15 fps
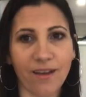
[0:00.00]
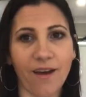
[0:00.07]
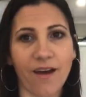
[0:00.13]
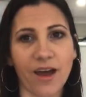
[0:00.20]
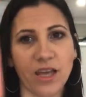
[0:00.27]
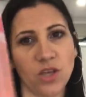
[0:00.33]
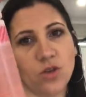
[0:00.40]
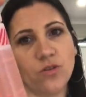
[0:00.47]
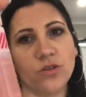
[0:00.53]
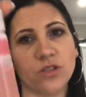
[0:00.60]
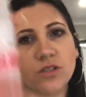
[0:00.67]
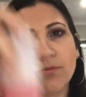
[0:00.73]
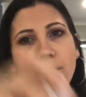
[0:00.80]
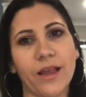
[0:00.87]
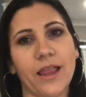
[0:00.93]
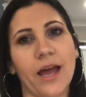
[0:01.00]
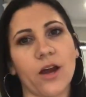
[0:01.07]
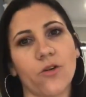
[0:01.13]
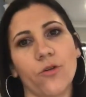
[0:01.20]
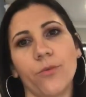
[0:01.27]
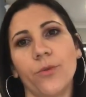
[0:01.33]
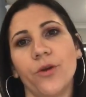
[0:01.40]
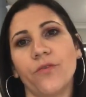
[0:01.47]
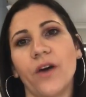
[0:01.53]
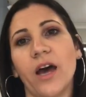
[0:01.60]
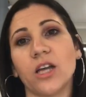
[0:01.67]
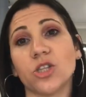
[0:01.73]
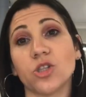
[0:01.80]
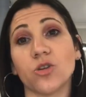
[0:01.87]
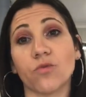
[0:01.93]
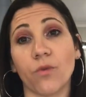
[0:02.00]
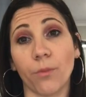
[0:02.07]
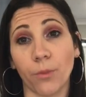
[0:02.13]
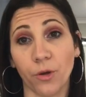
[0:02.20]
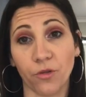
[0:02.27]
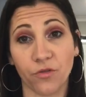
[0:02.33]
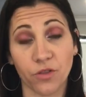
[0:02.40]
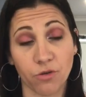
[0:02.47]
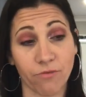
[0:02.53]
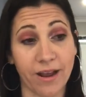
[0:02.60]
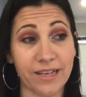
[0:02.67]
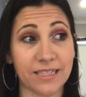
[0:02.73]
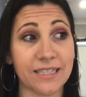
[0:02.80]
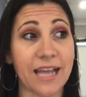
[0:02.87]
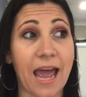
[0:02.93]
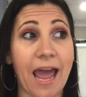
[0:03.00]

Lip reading: I used my lacquer remover to remove the rest,